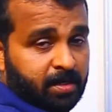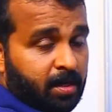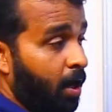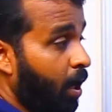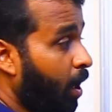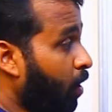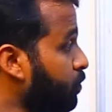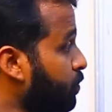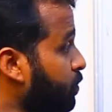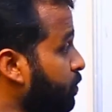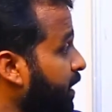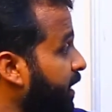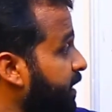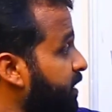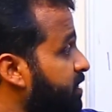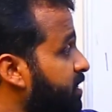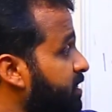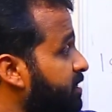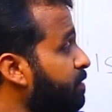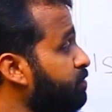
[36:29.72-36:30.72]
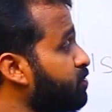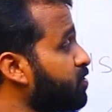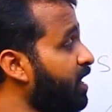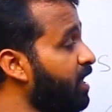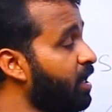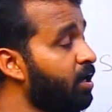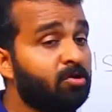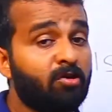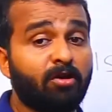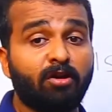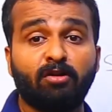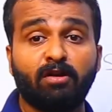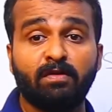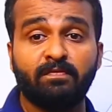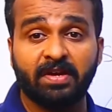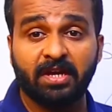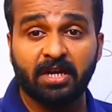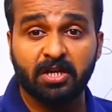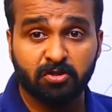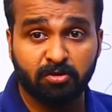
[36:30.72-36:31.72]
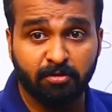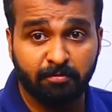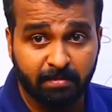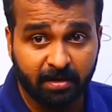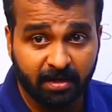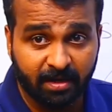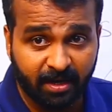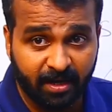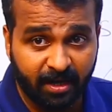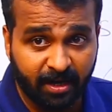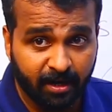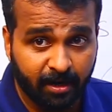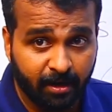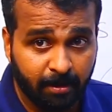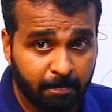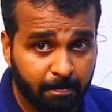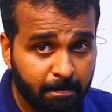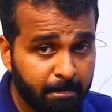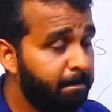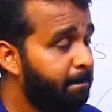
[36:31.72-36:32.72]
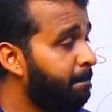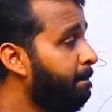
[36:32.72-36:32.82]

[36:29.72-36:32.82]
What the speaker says: How to write the subshell electronic configuration of beryllium?